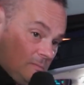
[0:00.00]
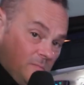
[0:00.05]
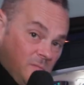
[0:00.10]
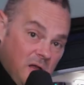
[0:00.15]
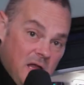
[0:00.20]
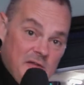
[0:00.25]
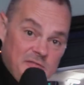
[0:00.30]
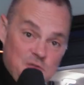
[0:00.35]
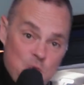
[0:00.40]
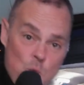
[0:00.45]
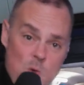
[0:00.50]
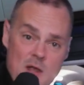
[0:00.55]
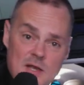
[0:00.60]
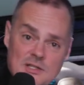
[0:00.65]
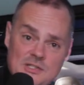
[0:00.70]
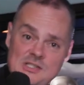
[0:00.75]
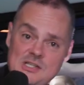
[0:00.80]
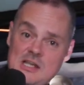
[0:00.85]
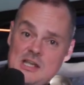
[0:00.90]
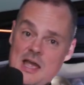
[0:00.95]
I have to wait
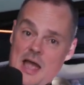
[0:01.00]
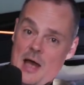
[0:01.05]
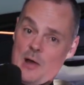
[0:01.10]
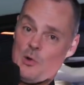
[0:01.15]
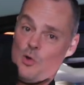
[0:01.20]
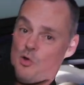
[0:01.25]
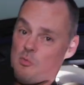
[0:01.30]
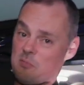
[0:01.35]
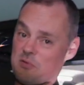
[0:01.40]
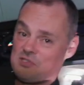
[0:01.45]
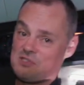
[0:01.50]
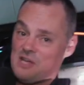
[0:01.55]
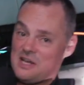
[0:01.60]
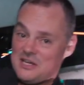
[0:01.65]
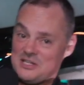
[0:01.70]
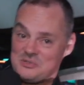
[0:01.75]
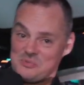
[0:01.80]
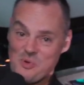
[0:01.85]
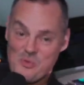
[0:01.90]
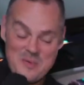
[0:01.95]
and see how long
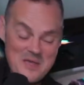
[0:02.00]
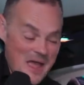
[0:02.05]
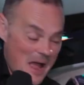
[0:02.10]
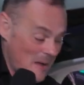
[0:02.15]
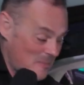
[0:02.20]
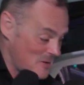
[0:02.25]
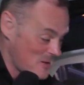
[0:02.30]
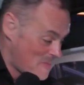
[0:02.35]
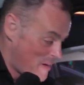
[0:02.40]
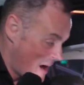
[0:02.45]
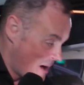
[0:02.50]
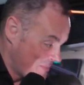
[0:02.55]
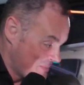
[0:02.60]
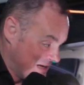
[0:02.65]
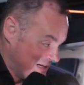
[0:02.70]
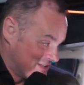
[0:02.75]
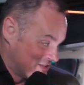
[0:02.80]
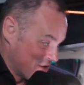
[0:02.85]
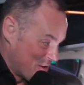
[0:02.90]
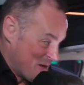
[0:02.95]
Mercedes will be happy about
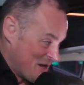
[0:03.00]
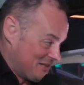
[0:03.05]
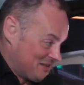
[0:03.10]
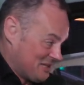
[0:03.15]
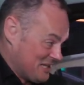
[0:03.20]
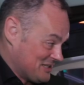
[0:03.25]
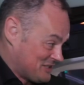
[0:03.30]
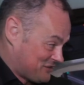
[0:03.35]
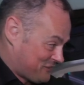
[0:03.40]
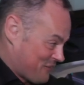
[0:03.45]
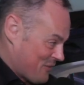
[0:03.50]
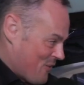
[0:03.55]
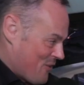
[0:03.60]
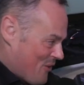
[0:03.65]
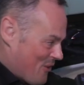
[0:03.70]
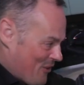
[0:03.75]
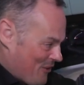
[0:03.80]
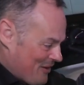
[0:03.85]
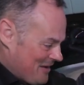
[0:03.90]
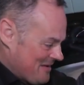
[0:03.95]
me doing this
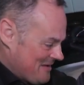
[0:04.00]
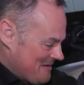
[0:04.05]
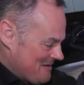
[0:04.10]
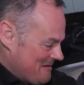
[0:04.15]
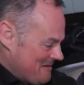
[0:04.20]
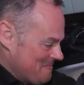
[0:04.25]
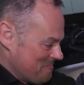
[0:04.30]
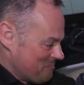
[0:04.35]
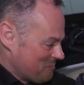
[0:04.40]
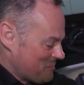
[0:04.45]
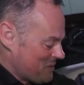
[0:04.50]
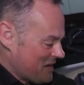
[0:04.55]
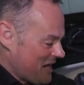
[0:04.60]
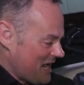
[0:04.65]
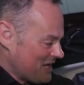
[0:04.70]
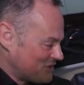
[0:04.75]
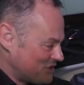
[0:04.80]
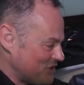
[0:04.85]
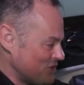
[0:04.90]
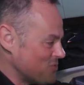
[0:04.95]
for. But
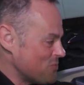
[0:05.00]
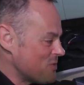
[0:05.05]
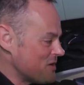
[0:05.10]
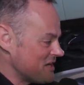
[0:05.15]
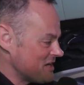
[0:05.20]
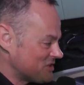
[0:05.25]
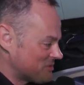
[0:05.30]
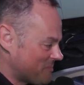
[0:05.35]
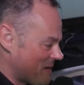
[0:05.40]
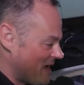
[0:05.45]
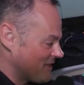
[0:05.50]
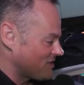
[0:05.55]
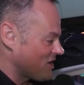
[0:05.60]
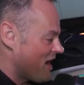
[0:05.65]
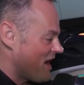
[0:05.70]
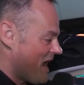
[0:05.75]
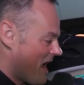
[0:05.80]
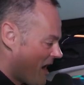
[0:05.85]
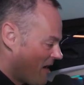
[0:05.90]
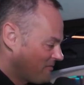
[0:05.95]
as you would expect,
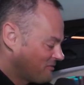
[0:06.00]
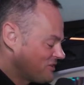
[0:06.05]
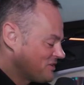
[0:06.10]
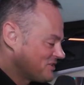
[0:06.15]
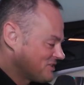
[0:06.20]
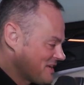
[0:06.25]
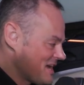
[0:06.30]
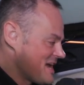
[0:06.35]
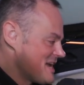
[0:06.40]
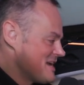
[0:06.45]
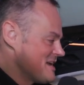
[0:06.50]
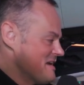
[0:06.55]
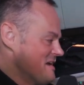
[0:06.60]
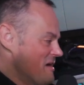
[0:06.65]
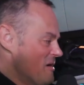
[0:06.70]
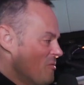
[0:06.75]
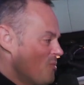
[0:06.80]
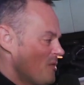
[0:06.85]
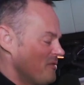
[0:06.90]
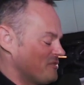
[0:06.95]
I have to say,
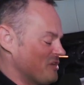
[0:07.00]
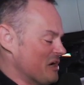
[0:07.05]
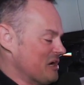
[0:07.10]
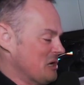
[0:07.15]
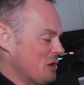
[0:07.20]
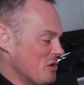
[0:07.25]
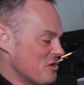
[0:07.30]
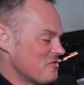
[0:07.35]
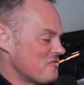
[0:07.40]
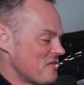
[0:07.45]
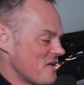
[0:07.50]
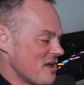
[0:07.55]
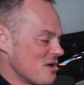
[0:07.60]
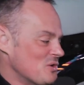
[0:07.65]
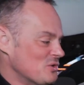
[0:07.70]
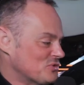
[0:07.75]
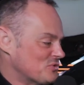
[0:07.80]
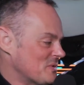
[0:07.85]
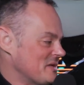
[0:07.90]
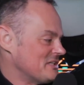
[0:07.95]
we've done a lot of
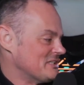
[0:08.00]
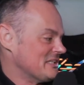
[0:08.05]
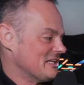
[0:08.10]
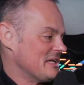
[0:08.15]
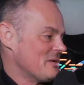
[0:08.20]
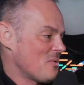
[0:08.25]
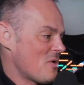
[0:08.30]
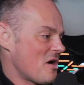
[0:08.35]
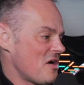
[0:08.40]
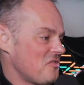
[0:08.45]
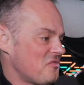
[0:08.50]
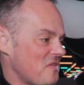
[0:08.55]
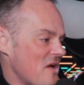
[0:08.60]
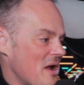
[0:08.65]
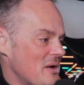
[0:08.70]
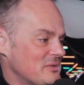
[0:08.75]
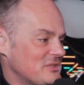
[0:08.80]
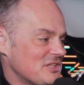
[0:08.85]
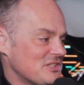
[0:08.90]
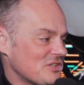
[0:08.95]
vehicles recently where I
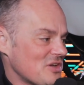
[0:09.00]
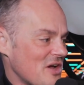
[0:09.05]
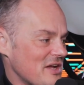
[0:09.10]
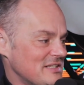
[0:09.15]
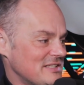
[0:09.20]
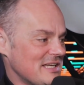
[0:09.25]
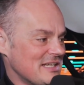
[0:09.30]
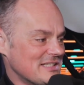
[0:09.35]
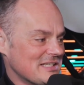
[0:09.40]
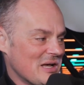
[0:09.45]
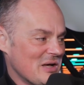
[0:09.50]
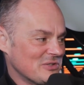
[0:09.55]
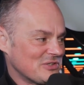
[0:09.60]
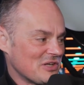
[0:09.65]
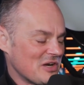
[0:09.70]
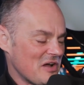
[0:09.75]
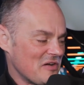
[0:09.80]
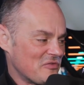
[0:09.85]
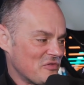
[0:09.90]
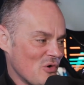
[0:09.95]
found design details
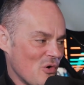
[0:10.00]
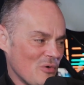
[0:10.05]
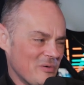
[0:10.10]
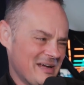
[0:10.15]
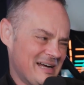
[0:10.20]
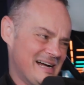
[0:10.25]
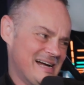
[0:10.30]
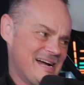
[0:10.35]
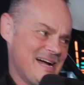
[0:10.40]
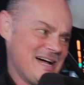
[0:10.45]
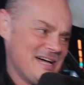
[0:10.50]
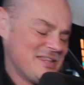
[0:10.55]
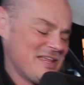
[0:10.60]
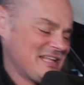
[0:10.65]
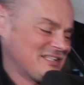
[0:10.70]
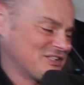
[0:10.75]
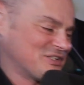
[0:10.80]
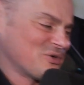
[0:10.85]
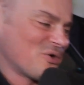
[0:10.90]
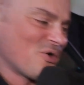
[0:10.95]
that I thought, that's